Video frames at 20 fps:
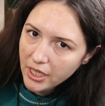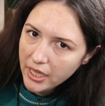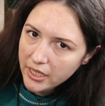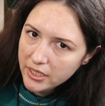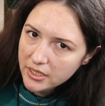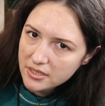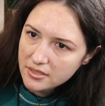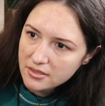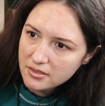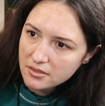
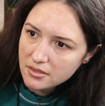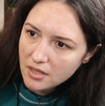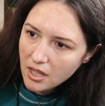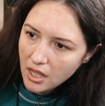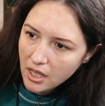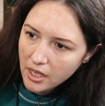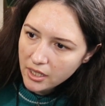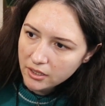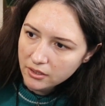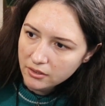any
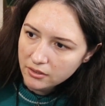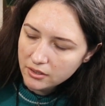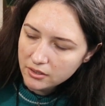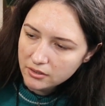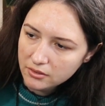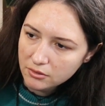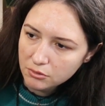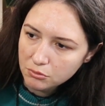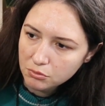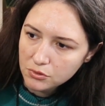sign
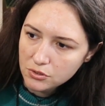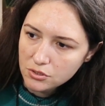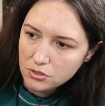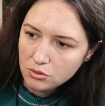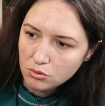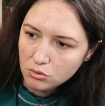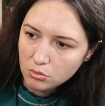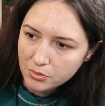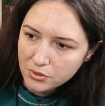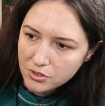that it was
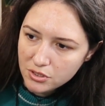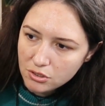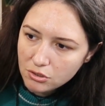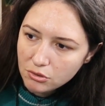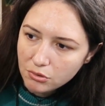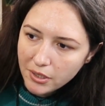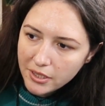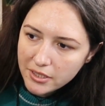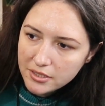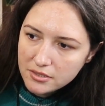super
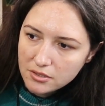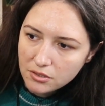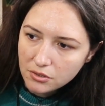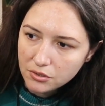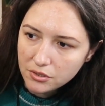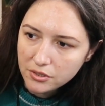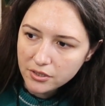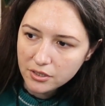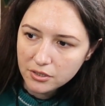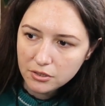stressed
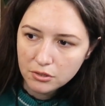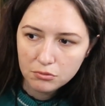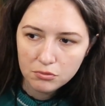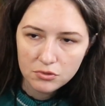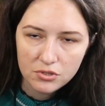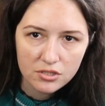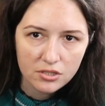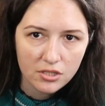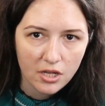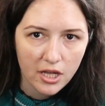or that it
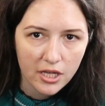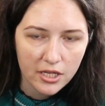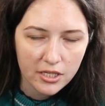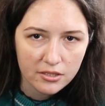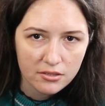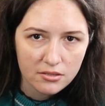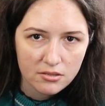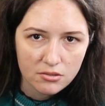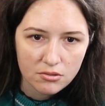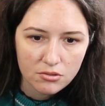was
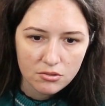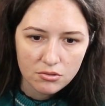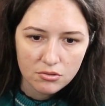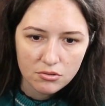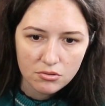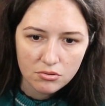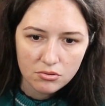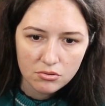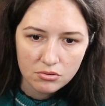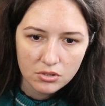dying.
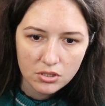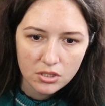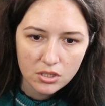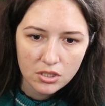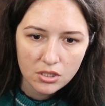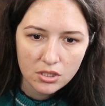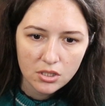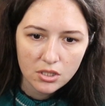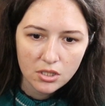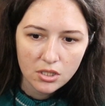So
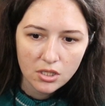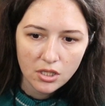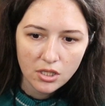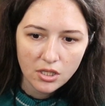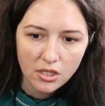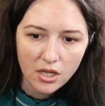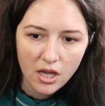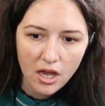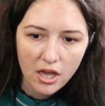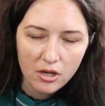
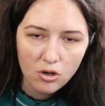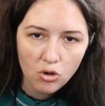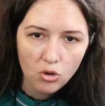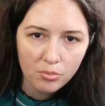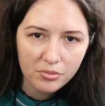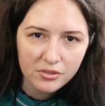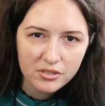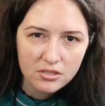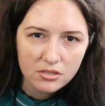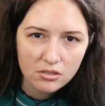yeah, I
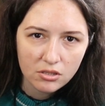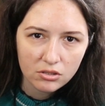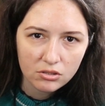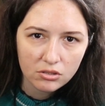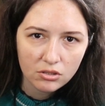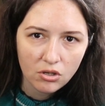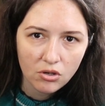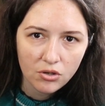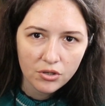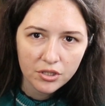hope it's
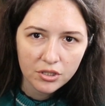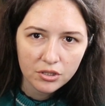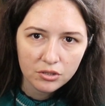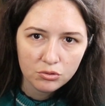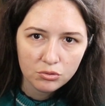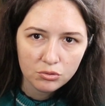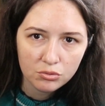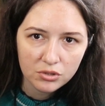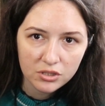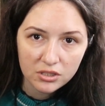not going
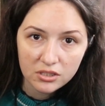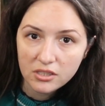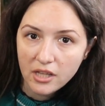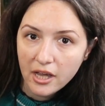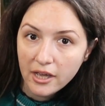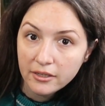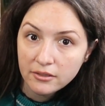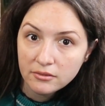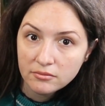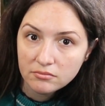to
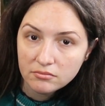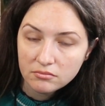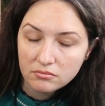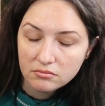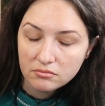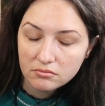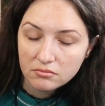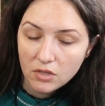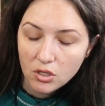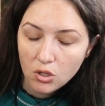decline,
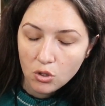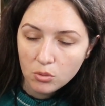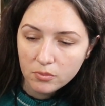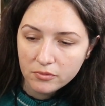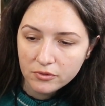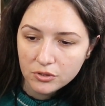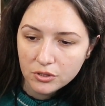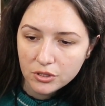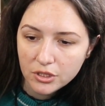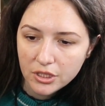
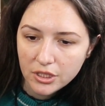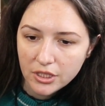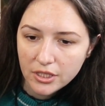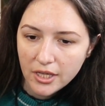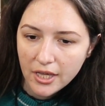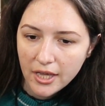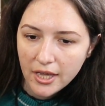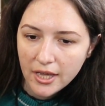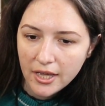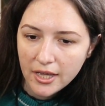hopefully,
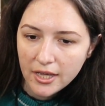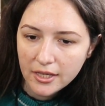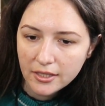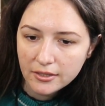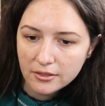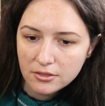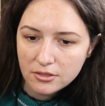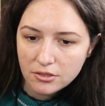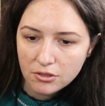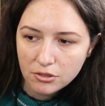
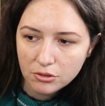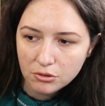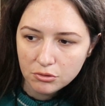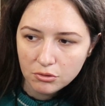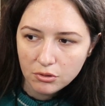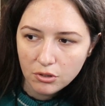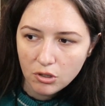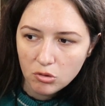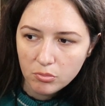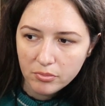and it's going to
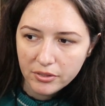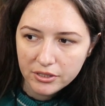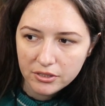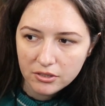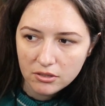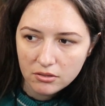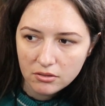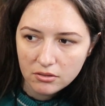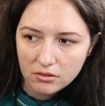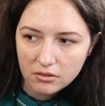grow
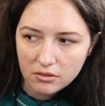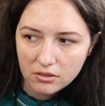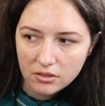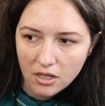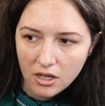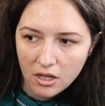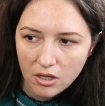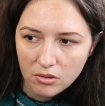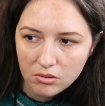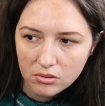better
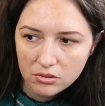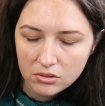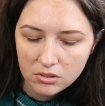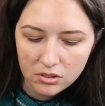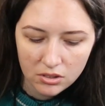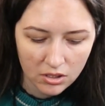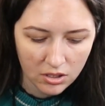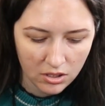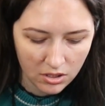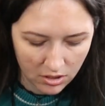now.
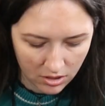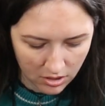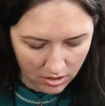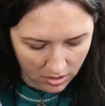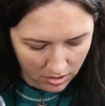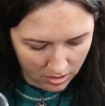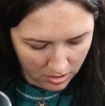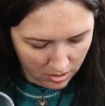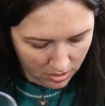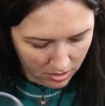
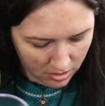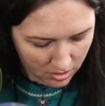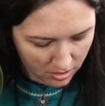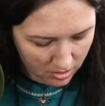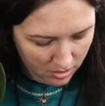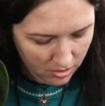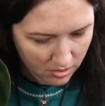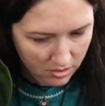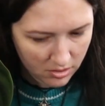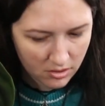
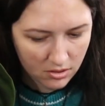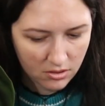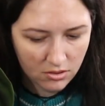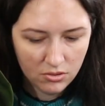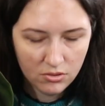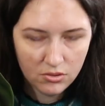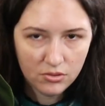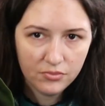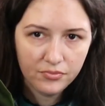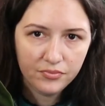
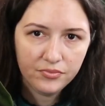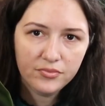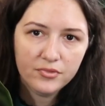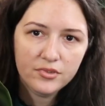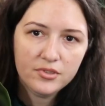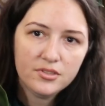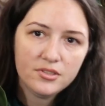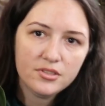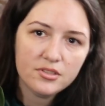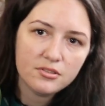So
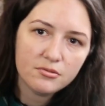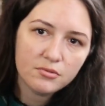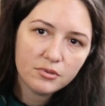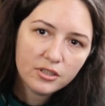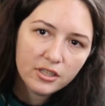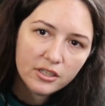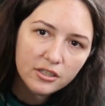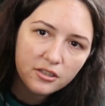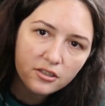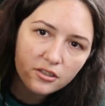this is what
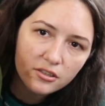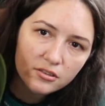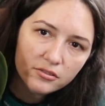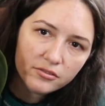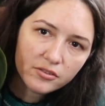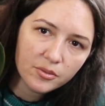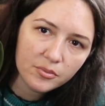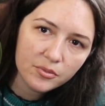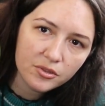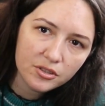I got
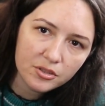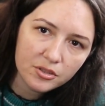from the